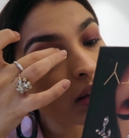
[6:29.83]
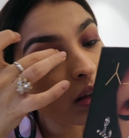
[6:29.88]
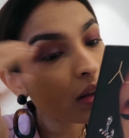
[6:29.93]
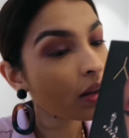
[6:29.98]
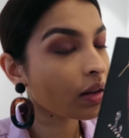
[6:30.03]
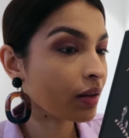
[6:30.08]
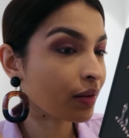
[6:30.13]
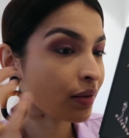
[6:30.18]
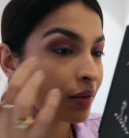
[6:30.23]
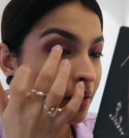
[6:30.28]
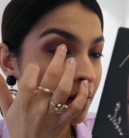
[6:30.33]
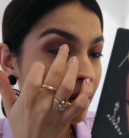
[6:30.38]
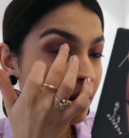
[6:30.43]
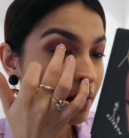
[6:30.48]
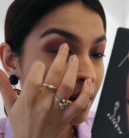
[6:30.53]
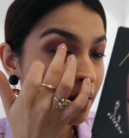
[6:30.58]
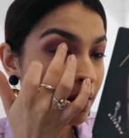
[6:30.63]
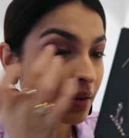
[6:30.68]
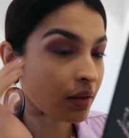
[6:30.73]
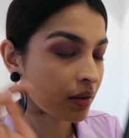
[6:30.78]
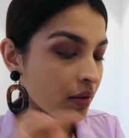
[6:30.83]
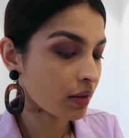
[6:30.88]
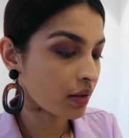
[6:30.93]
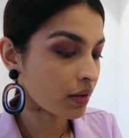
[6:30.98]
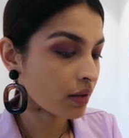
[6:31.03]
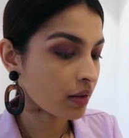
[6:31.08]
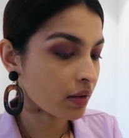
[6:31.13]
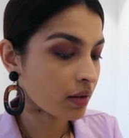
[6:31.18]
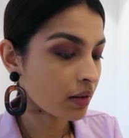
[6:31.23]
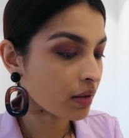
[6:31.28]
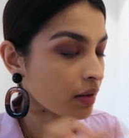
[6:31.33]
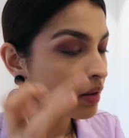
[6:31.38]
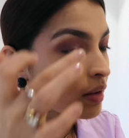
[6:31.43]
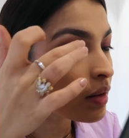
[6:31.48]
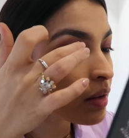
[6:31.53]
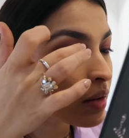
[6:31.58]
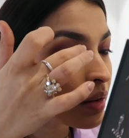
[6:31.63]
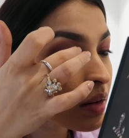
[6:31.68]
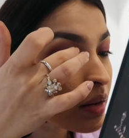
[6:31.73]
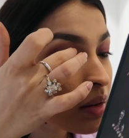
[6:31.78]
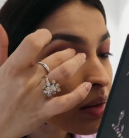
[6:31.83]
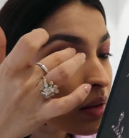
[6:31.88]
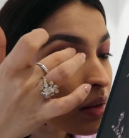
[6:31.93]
the inner corner of my lid